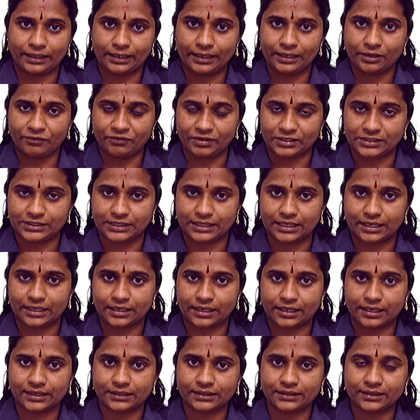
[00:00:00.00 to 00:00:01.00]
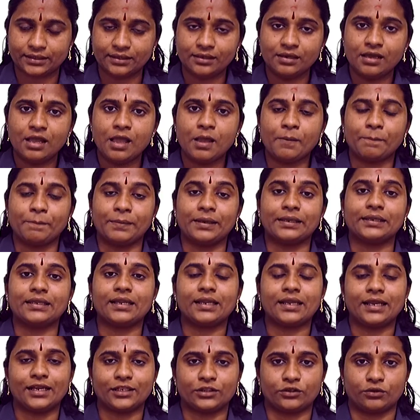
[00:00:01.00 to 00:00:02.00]
only physical health
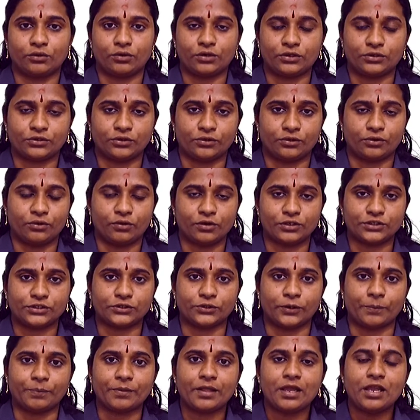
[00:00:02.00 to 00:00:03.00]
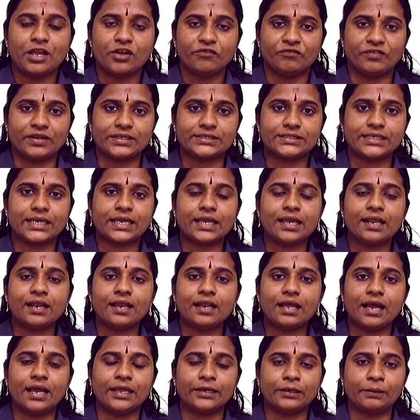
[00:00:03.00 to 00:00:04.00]
mental health also physical
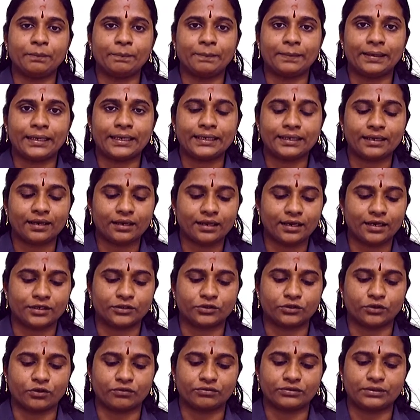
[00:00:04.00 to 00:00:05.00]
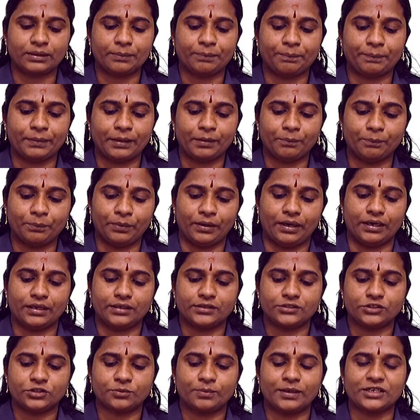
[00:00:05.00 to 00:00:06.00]
and mental health of the people
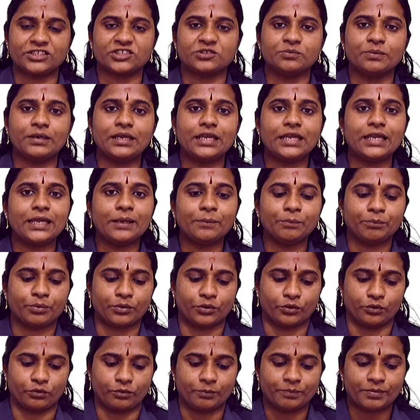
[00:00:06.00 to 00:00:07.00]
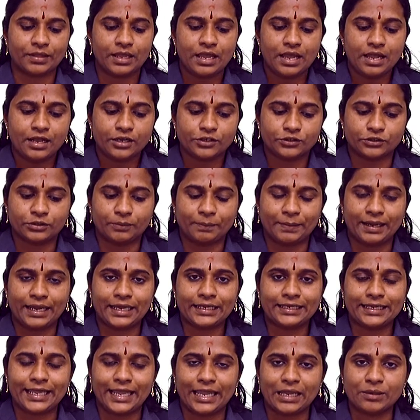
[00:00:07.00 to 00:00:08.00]
it must be improved so the
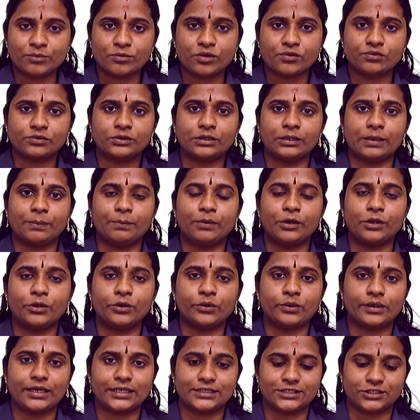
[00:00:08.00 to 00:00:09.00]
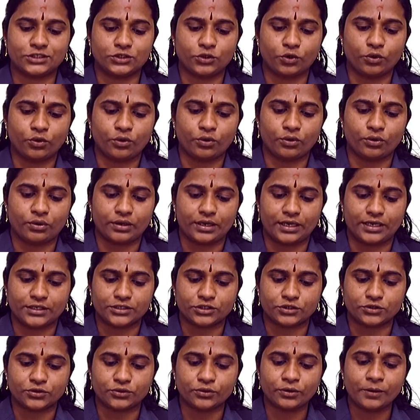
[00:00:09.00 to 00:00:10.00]
main aim of the who
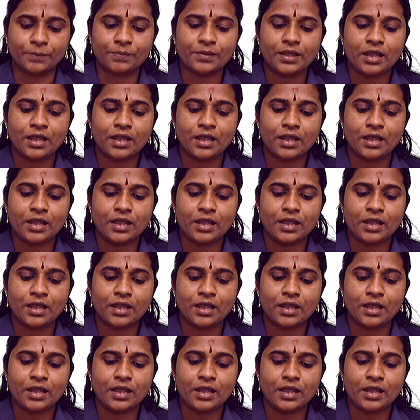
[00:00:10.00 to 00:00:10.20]
is to